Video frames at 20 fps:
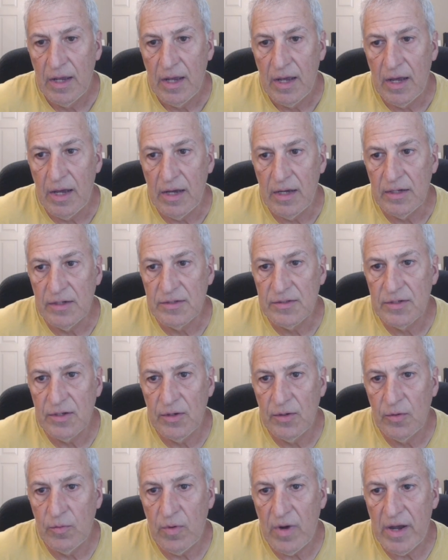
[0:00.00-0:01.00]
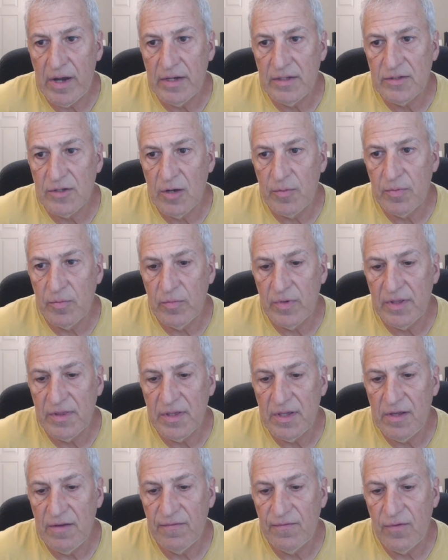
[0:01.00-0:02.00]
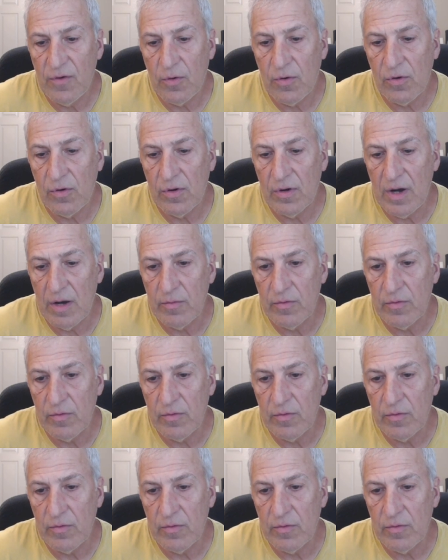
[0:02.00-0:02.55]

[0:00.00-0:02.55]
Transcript: So white is open with e4.